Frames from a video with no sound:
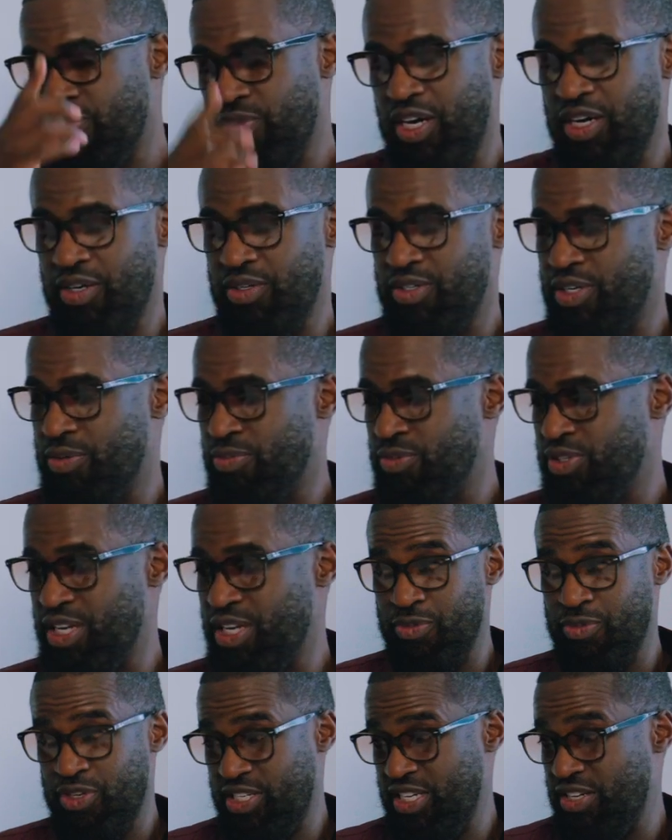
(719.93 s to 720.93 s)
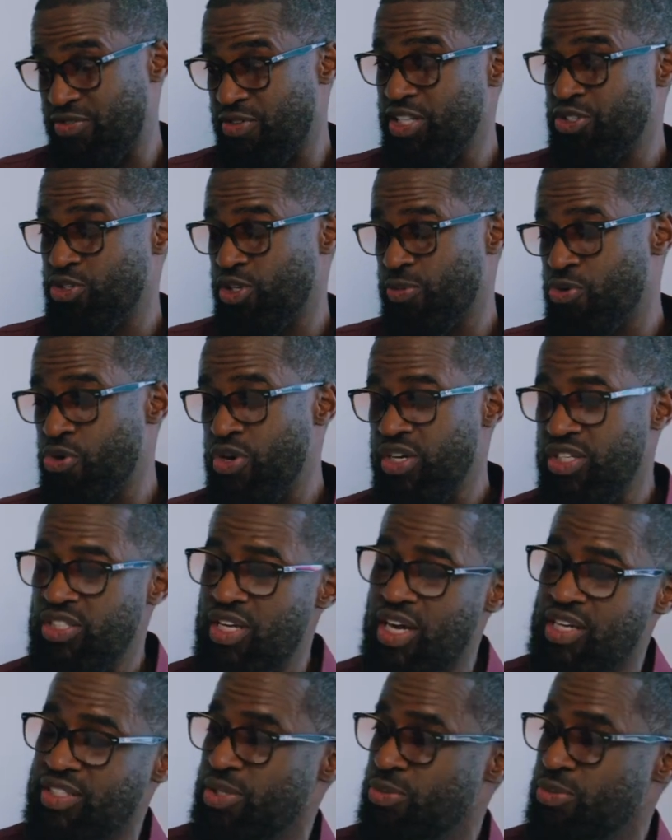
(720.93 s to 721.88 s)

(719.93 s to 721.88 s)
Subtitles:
and I'm to get right to the point in a second.